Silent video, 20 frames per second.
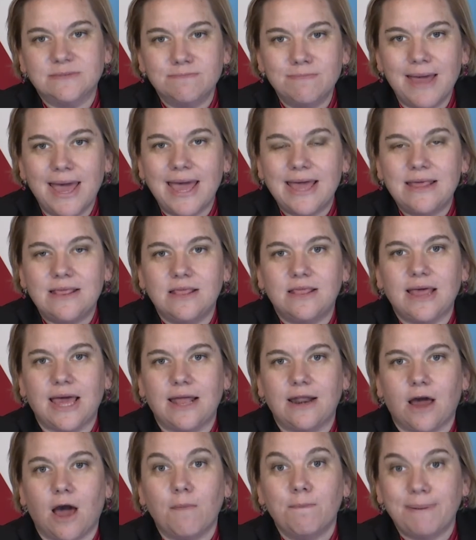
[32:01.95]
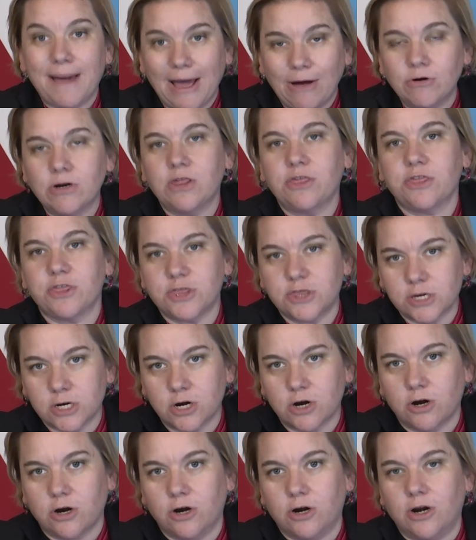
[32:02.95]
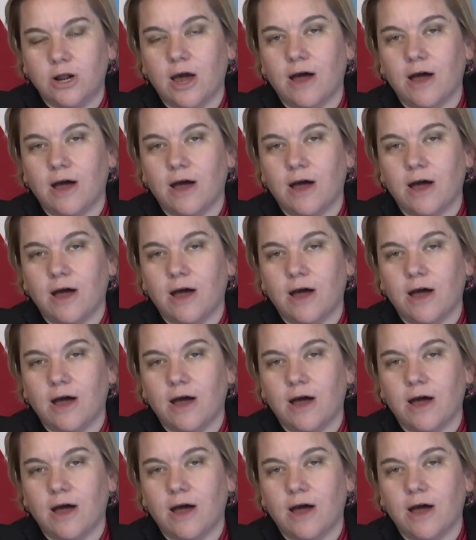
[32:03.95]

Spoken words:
meant that about 1/3